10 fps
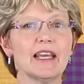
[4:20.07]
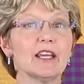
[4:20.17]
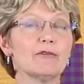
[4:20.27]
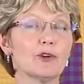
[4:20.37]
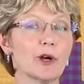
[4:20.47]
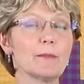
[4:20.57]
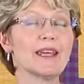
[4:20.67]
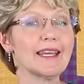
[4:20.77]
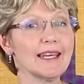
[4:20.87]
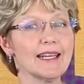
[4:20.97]
If you're a
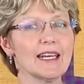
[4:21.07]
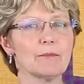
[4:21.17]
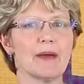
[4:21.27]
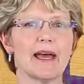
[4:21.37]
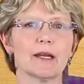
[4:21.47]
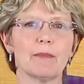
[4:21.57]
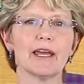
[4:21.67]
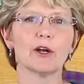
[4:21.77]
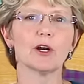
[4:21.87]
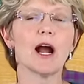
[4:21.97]
beginning bag
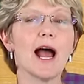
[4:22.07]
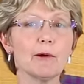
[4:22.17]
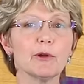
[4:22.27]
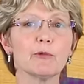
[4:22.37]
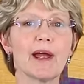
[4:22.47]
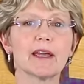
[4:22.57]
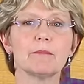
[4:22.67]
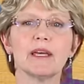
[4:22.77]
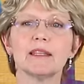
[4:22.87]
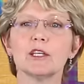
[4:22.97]
maker, I would
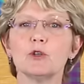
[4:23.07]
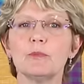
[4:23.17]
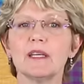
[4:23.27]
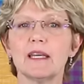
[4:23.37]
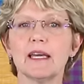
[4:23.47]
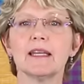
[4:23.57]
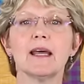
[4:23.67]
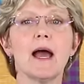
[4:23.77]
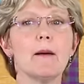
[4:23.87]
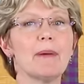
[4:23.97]
recommend that you
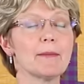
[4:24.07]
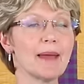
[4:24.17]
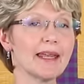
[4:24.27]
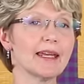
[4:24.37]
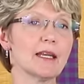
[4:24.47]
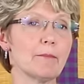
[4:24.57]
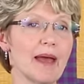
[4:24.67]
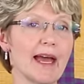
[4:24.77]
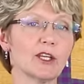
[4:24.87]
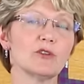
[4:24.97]
begin by making a
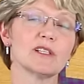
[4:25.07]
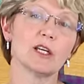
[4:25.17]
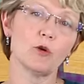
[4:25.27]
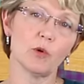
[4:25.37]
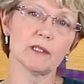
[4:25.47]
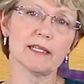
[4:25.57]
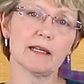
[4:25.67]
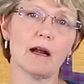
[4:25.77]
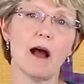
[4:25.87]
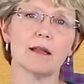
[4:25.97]
bag using
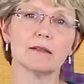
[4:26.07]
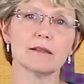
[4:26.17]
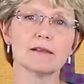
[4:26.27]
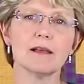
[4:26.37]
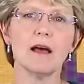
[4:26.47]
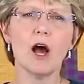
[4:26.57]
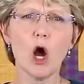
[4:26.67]
quilting cottons.